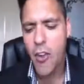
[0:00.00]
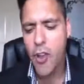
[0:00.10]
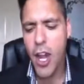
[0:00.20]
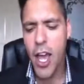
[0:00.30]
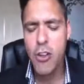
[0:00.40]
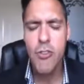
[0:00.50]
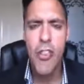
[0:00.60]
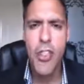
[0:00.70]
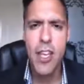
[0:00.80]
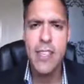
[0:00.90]
I've got
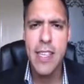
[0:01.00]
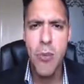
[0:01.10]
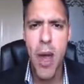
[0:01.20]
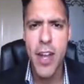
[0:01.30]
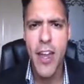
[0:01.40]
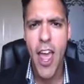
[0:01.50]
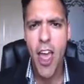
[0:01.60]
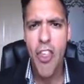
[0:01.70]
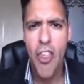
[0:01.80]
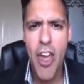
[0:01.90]

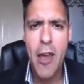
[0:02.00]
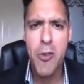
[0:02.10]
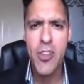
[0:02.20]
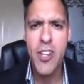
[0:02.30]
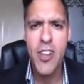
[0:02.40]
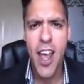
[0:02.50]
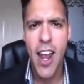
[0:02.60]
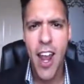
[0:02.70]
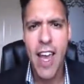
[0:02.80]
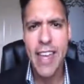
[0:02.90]
131,000
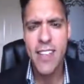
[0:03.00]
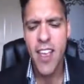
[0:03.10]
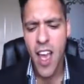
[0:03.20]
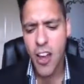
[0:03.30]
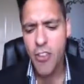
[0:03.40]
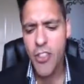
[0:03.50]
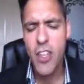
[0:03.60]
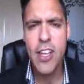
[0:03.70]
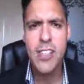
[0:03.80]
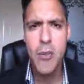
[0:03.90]
likes,
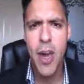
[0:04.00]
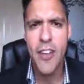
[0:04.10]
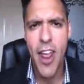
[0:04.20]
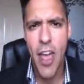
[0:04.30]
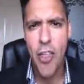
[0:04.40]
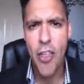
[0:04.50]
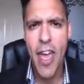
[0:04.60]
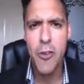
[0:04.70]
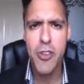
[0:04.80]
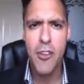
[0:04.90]

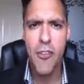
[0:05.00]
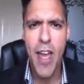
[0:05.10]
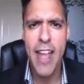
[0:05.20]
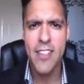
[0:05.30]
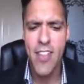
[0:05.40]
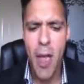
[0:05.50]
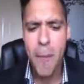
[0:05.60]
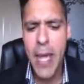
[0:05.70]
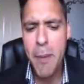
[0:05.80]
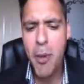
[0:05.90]
131,000 fans.
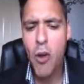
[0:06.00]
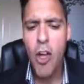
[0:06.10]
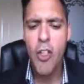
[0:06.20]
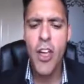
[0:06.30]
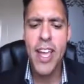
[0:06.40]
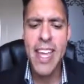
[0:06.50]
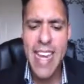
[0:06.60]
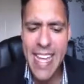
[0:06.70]
People that can